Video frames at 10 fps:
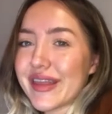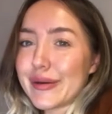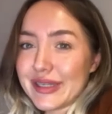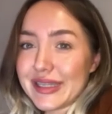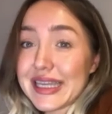they
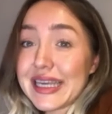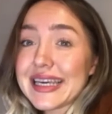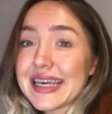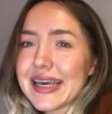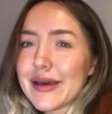were
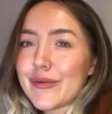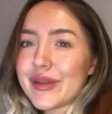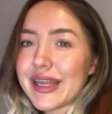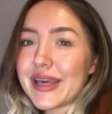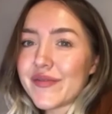thinking
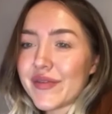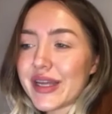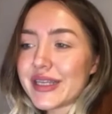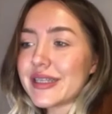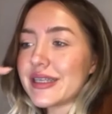when they
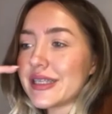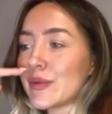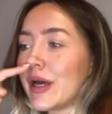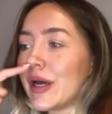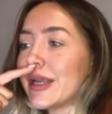invented this
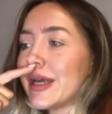one.